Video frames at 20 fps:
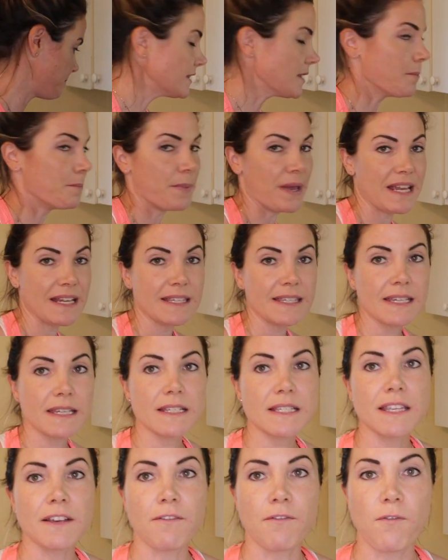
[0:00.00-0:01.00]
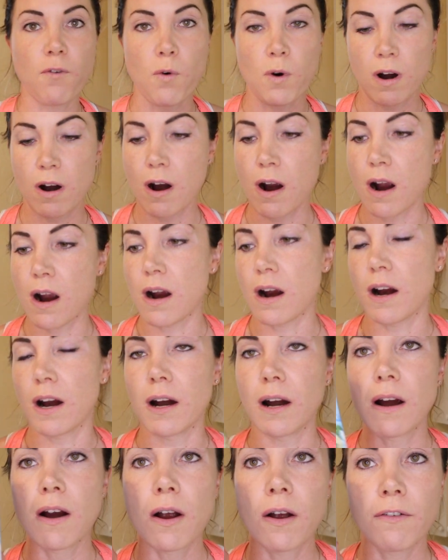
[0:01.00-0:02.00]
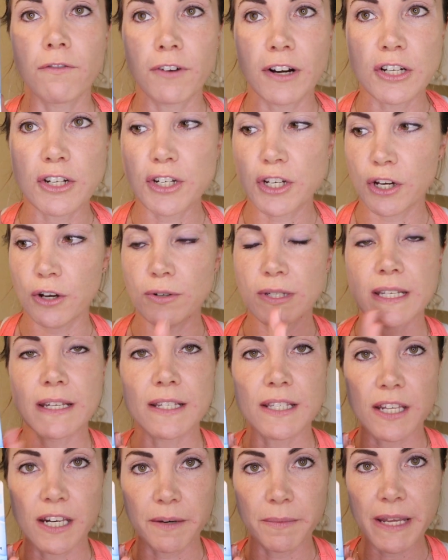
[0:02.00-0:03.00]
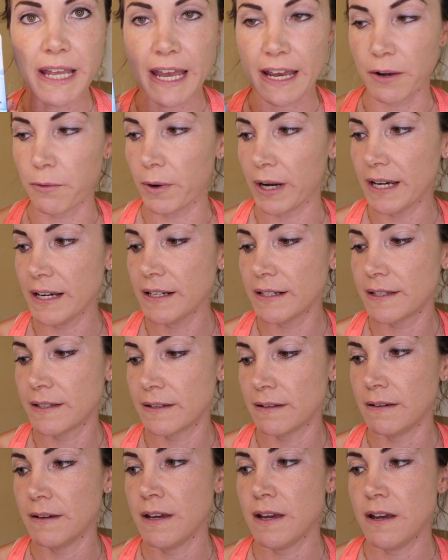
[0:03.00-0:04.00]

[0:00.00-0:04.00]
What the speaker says: The basis for our French toast is gonna be egg whites.